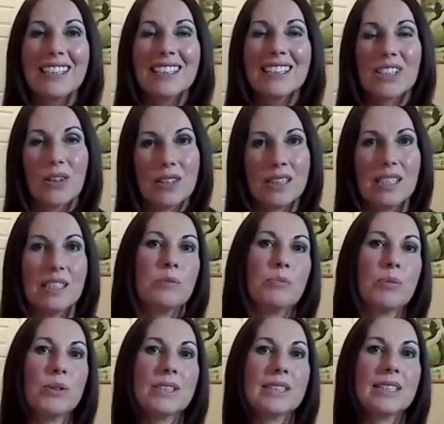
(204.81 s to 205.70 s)
So this
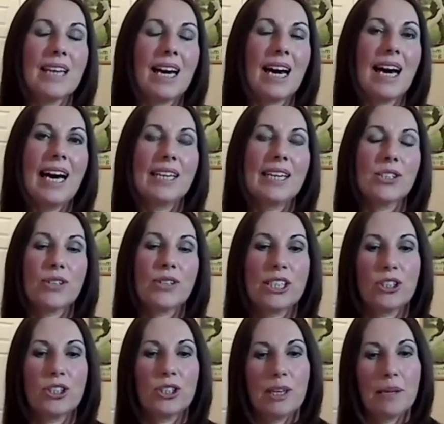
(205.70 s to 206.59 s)
puts that
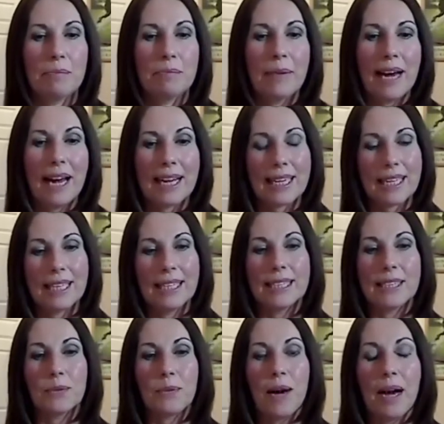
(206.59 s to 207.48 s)
hydration back
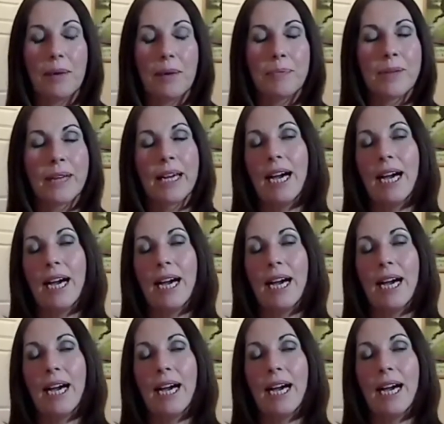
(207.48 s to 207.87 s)
as well.